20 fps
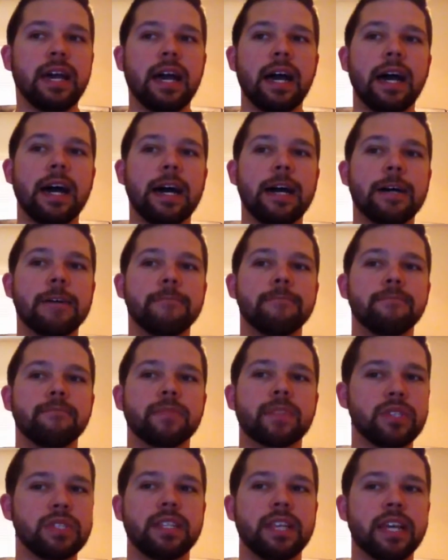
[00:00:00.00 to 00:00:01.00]

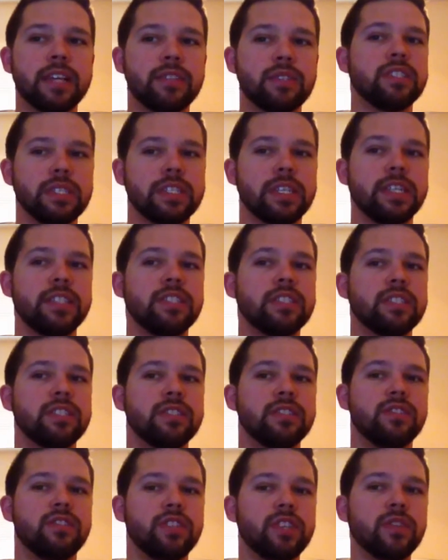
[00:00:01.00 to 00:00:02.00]

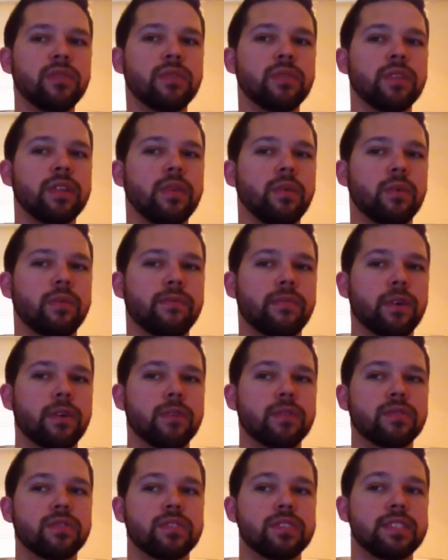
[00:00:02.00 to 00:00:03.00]
Contextualization generally
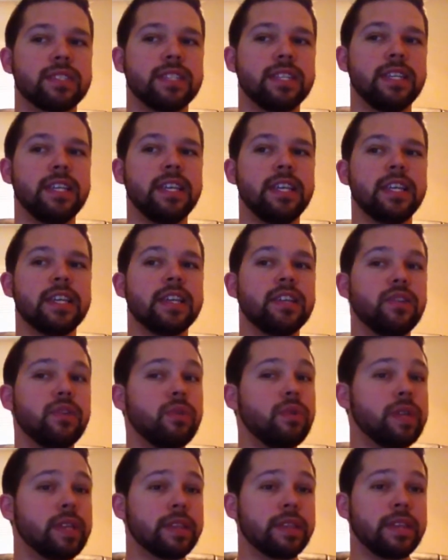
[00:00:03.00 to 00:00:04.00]
refers to seeing and
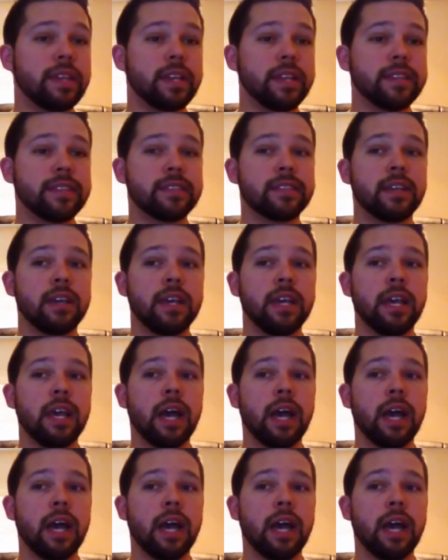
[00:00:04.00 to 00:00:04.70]
doing things